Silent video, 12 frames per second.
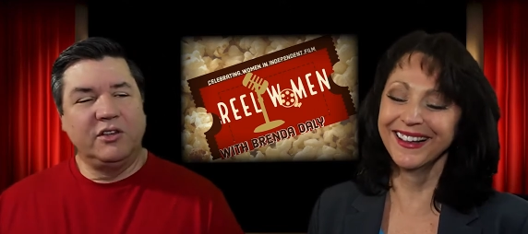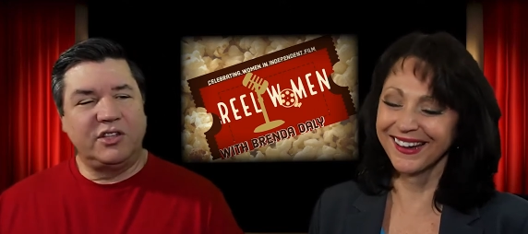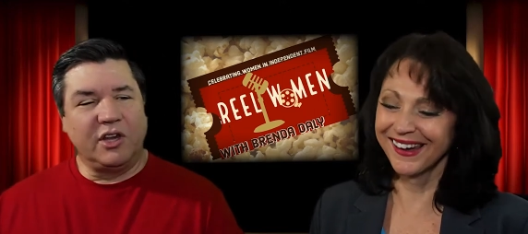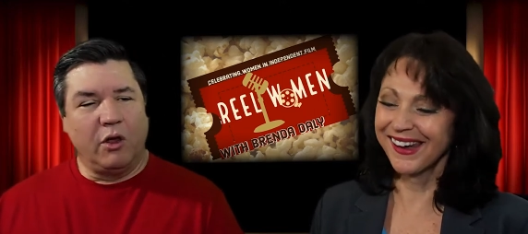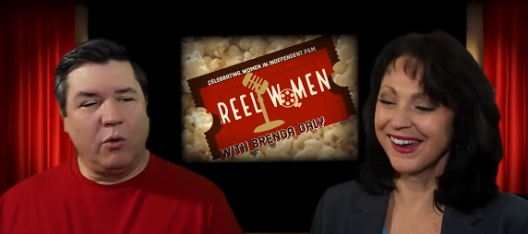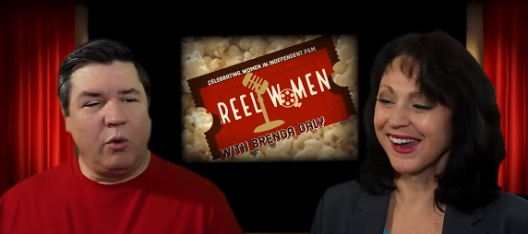
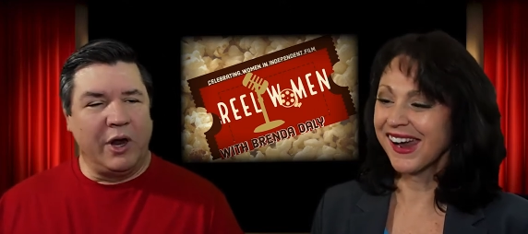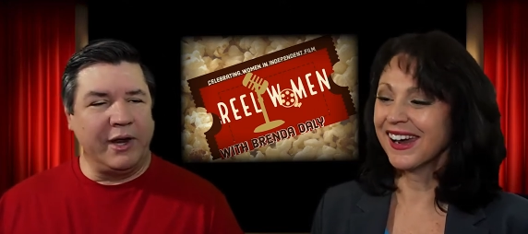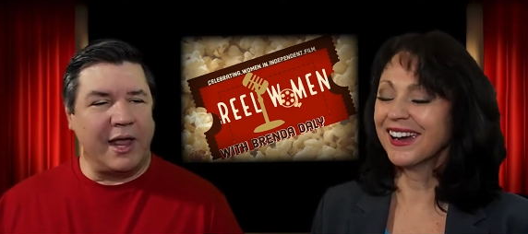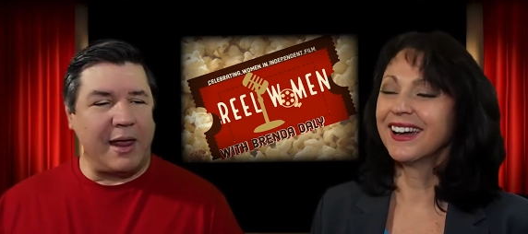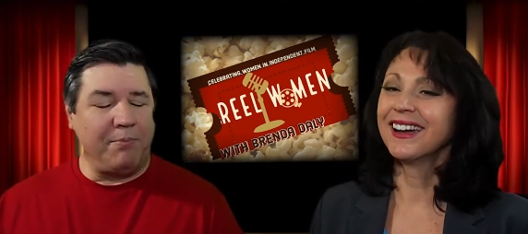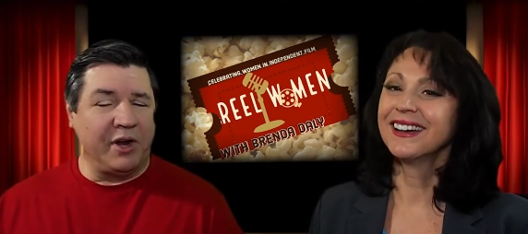Speaker 1: so
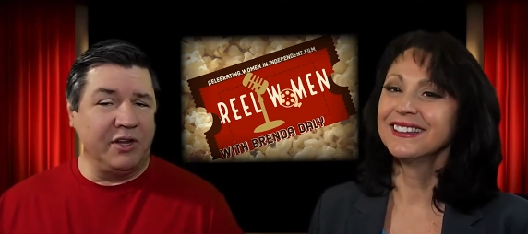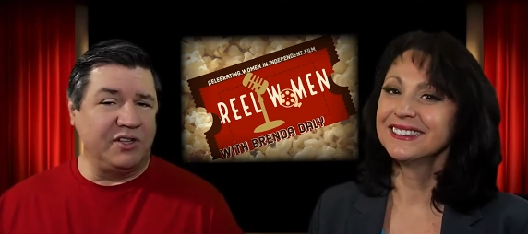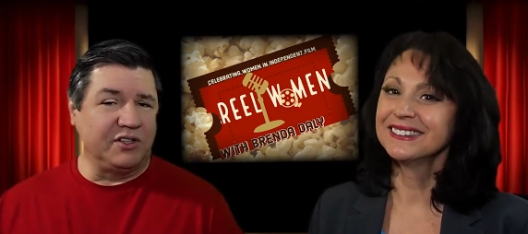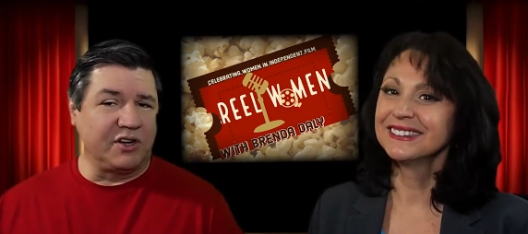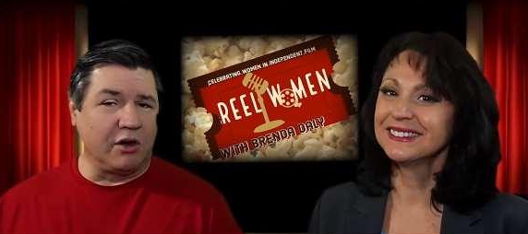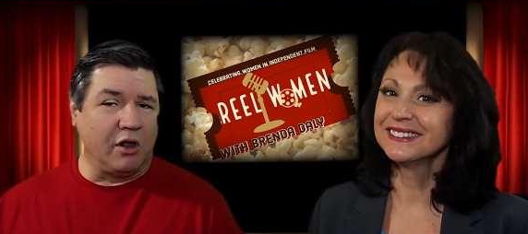one guy
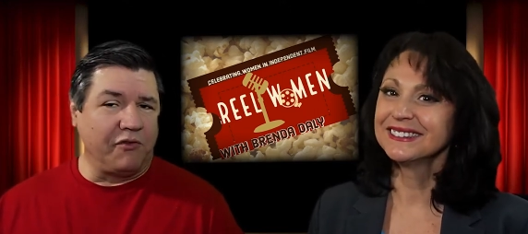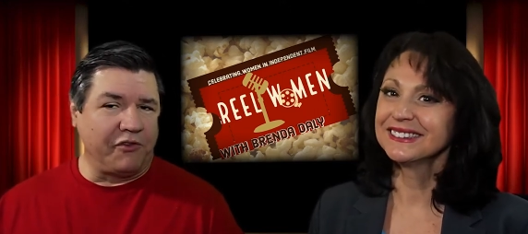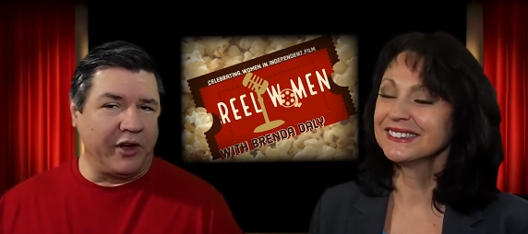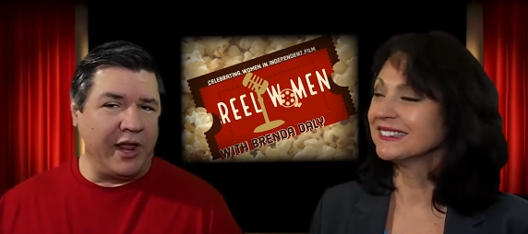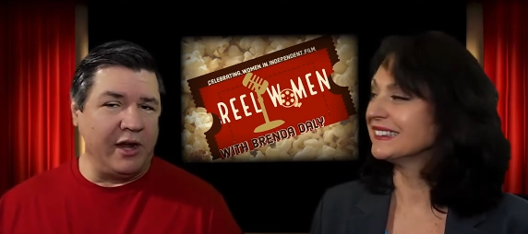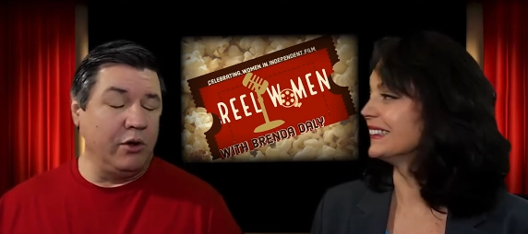brings his
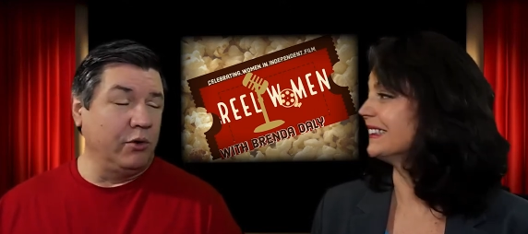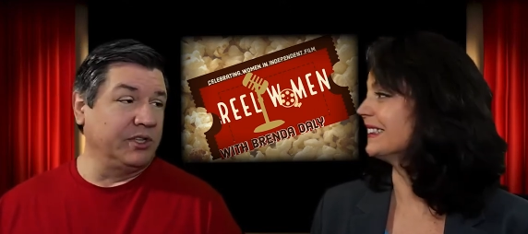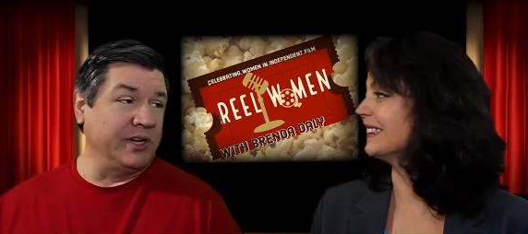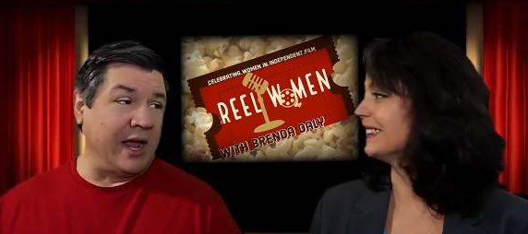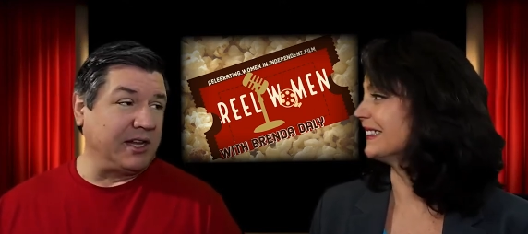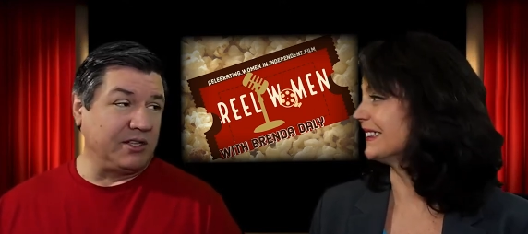girlfriend who
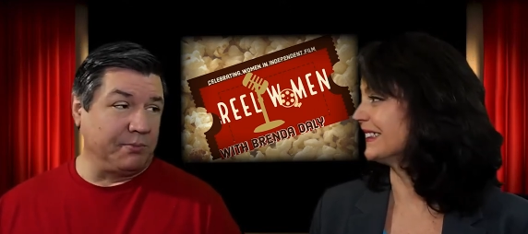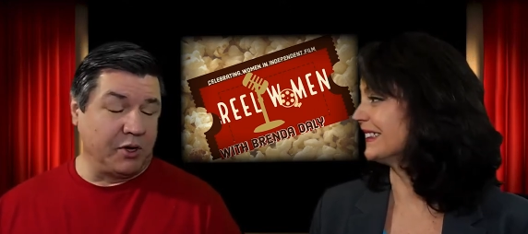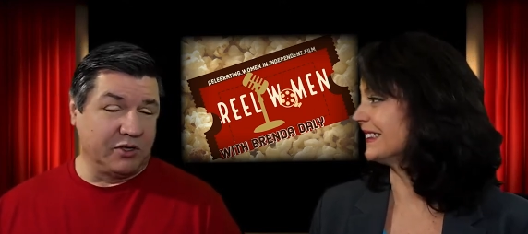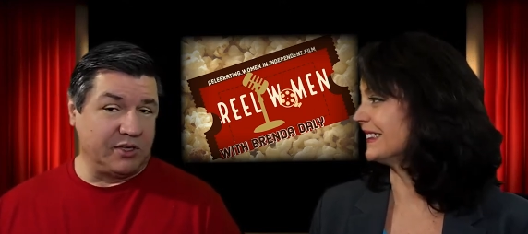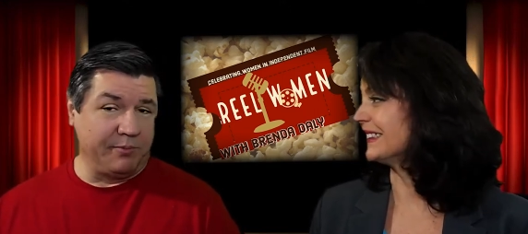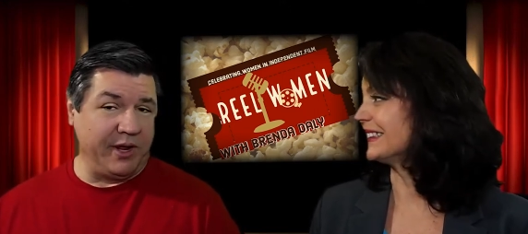is not
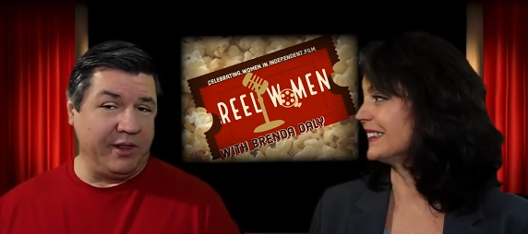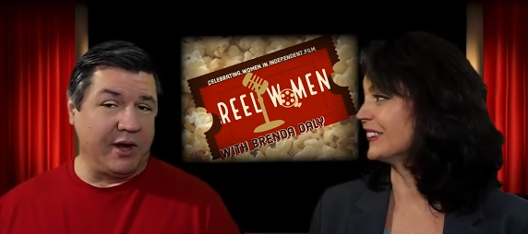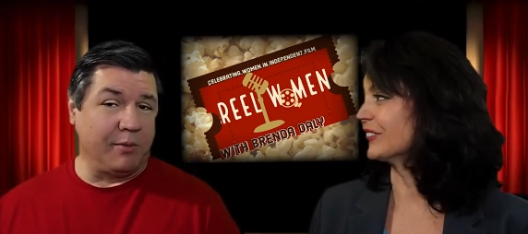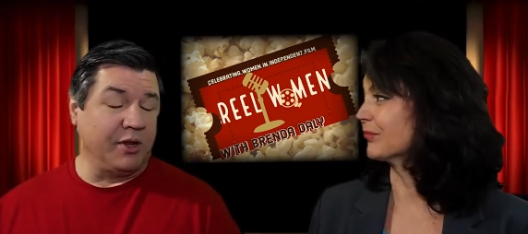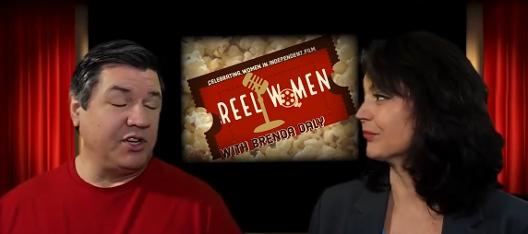supposed to be there,